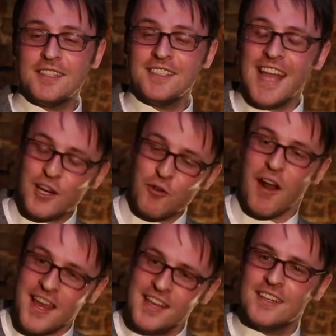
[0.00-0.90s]
Isn't that
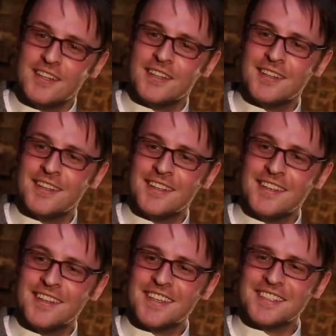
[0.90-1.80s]
great?
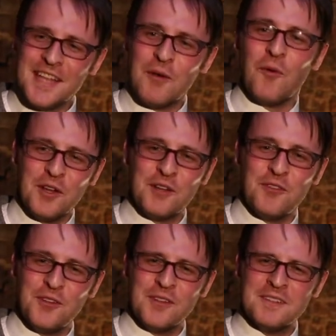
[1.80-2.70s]
Isn't that
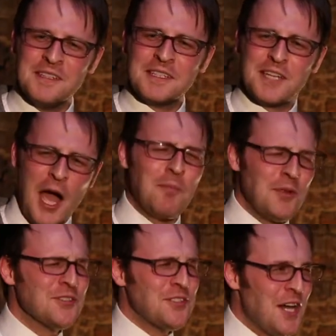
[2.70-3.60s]
wonderful?
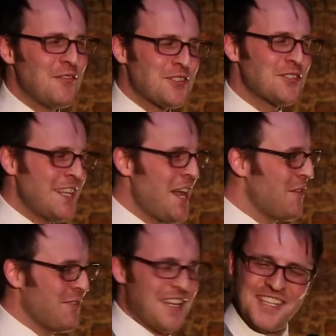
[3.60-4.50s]
Couples nervously
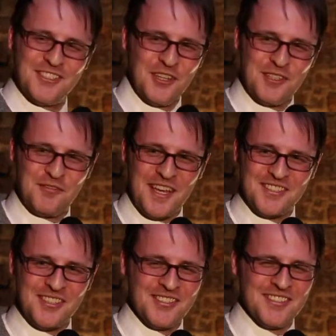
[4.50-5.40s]
laughing at each other's
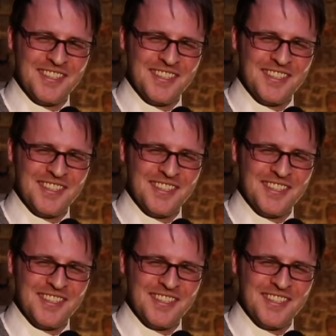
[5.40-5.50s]
faces.